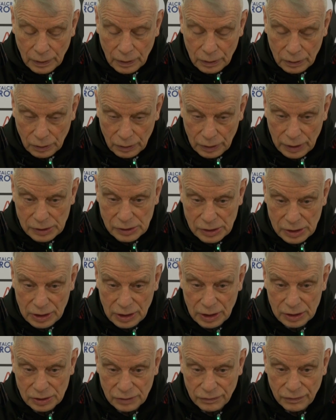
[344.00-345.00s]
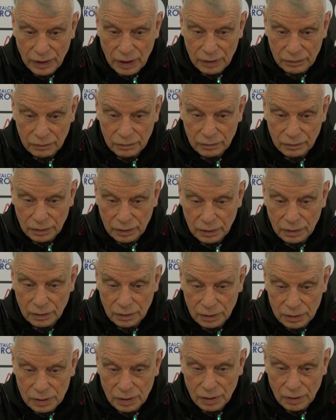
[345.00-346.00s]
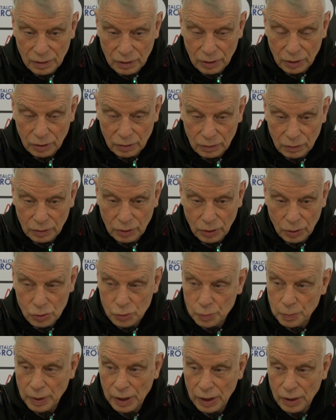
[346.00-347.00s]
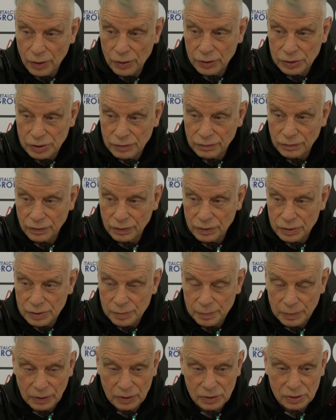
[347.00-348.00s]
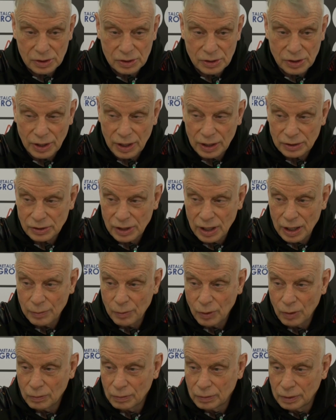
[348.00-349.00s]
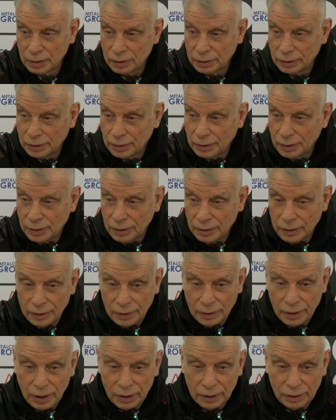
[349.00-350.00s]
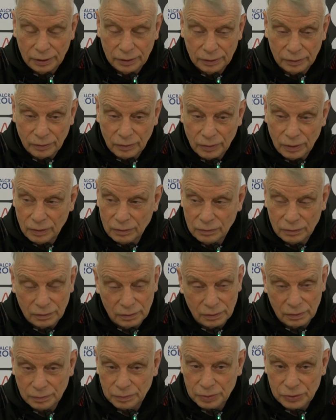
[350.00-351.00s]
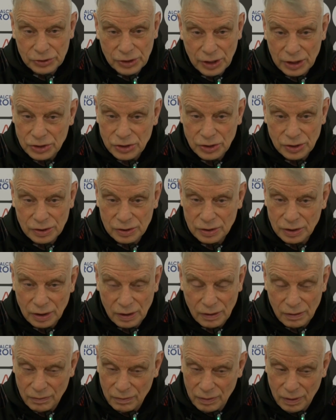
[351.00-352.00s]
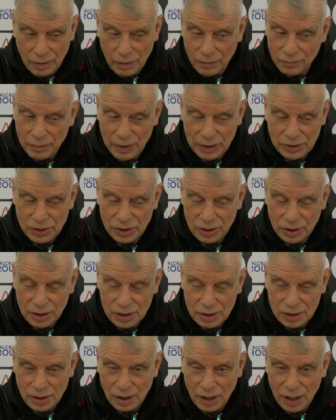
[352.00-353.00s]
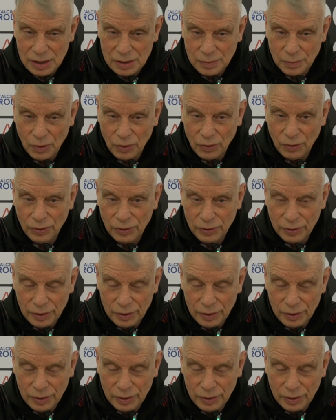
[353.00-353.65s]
No, the 1895 is a huge priority for us because it's the next game up. And projections, and I've mentioned this the last month,